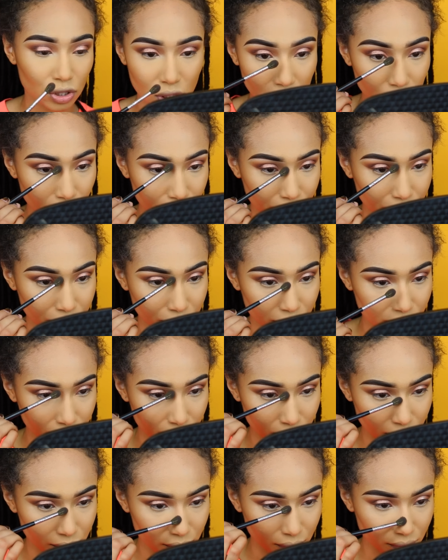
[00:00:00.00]
Then I'm going to take that
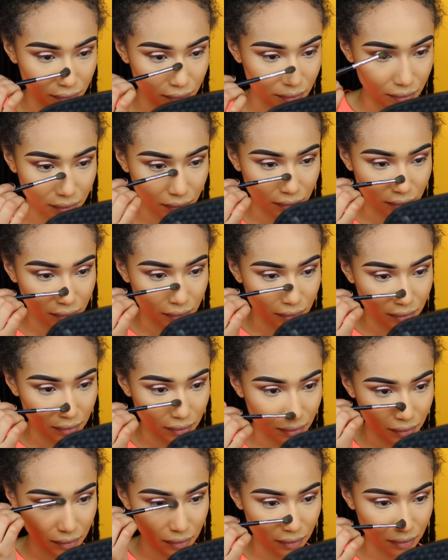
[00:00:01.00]
lighter shade from the contour
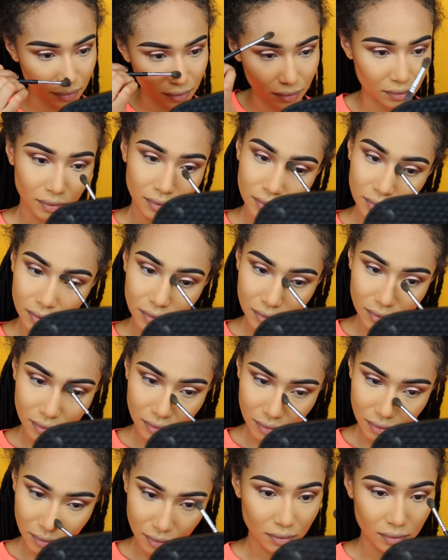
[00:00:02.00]
kit and very
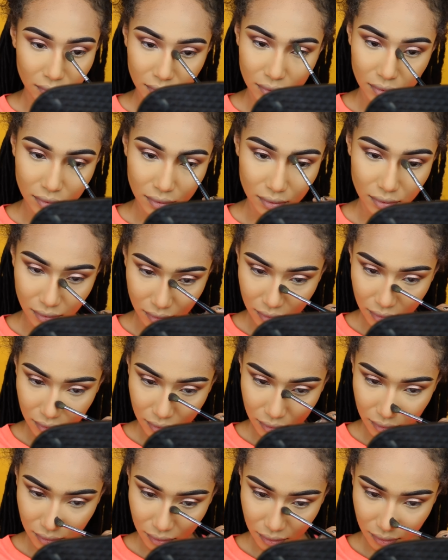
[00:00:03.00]
lightly contour my
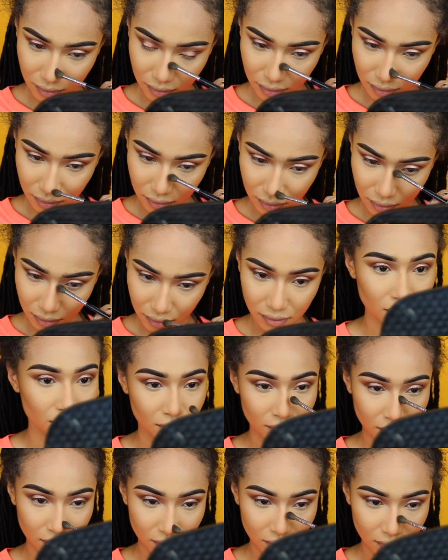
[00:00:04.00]
nose and then blend it
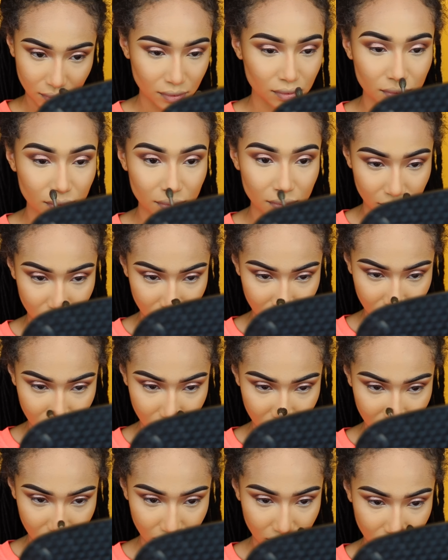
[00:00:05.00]
in with my
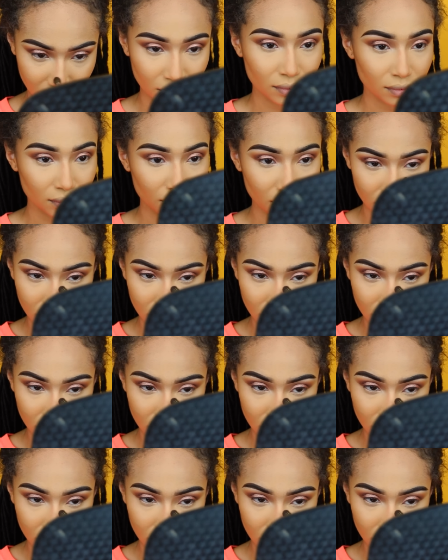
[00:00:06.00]
beauty blender.